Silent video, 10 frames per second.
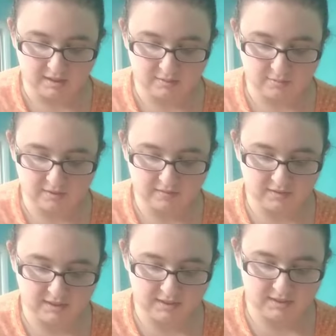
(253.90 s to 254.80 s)
and one
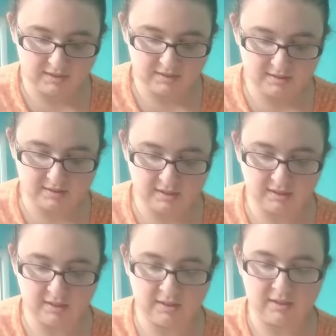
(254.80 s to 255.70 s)
of these.
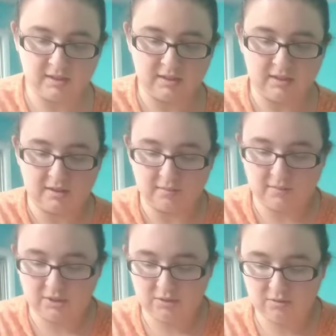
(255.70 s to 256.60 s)

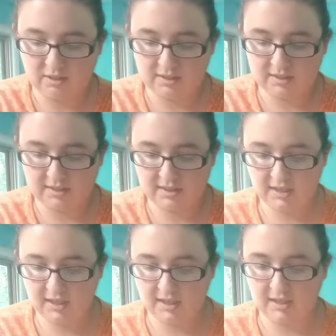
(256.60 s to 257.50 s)
But you can
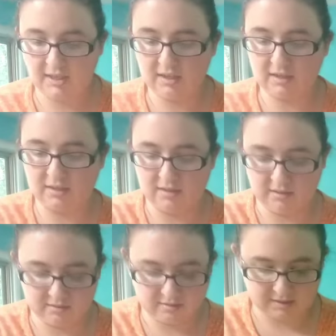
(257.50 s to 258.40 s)
see,
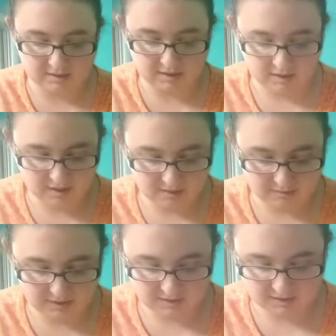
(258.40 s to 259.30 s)
that's a
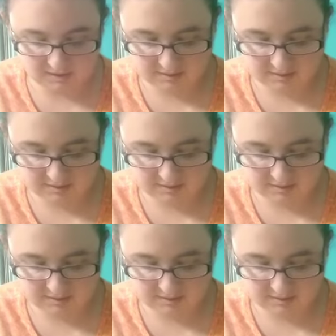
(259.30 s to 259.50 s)
long one.